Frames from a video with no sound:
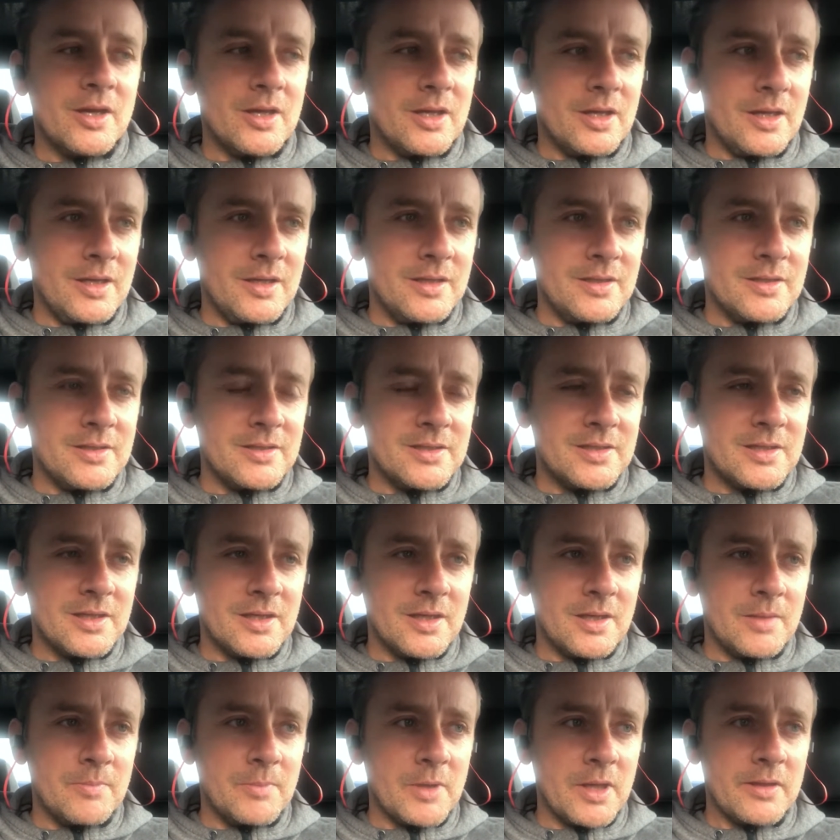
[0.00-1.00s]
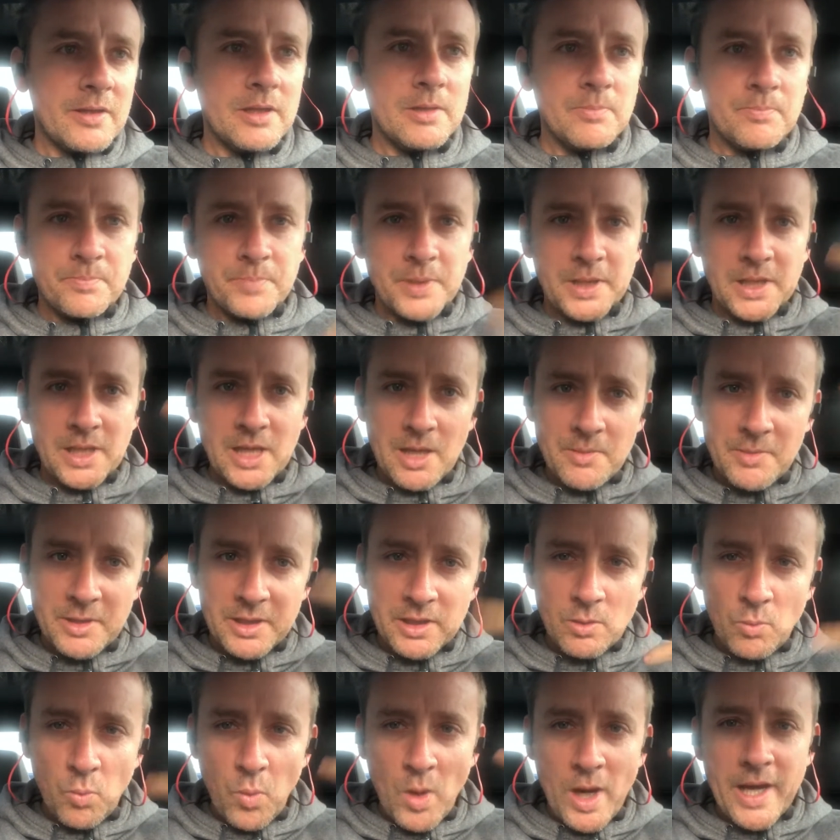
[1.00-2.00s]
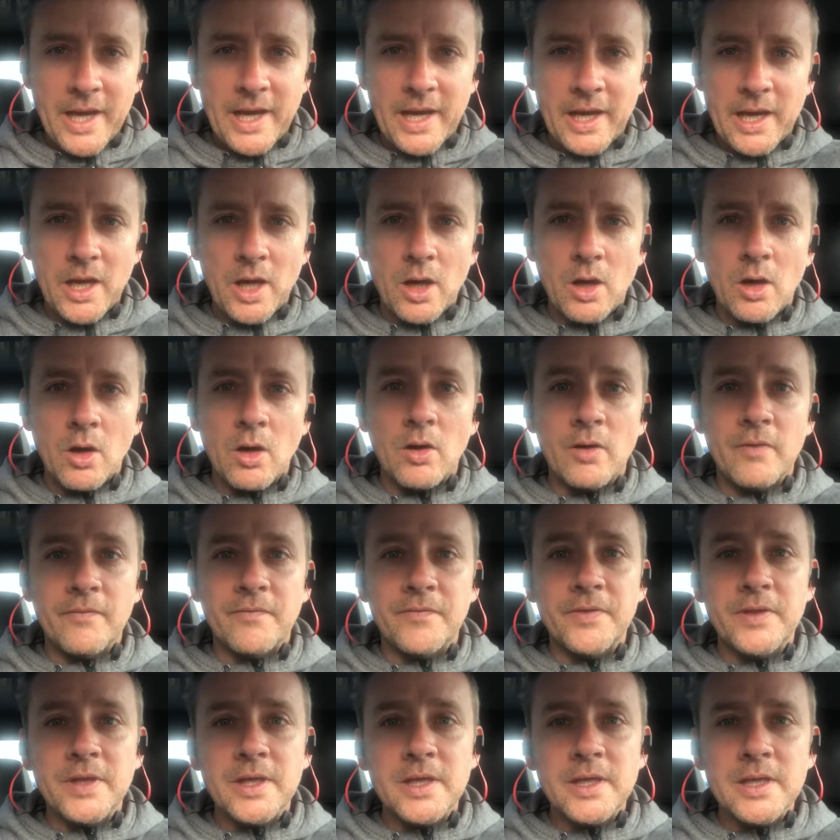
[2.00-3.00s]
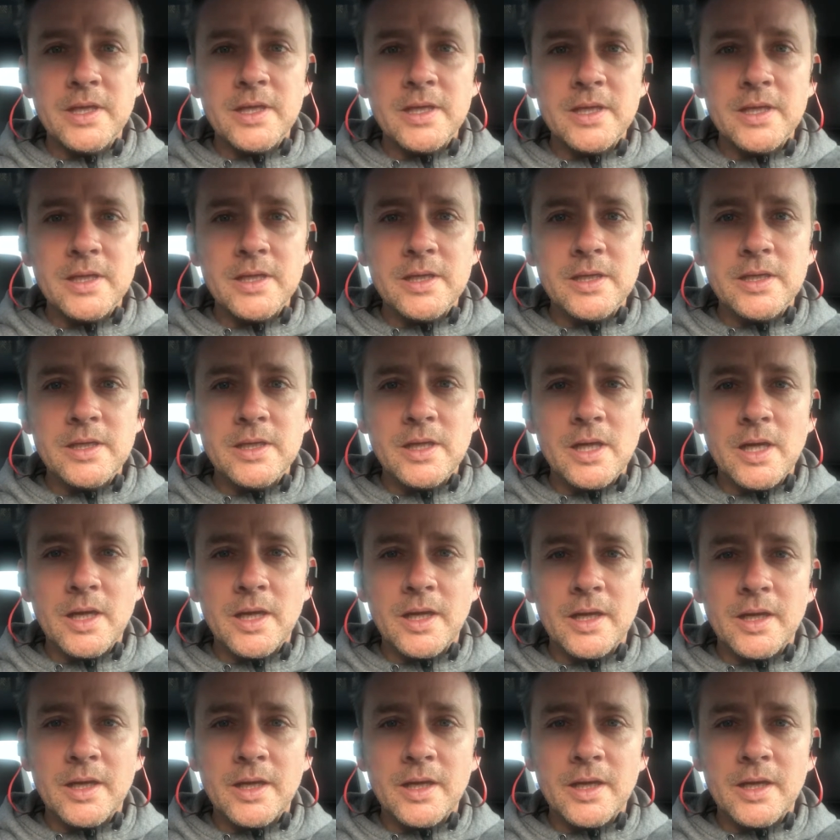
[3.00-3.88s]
I think becoming aware of the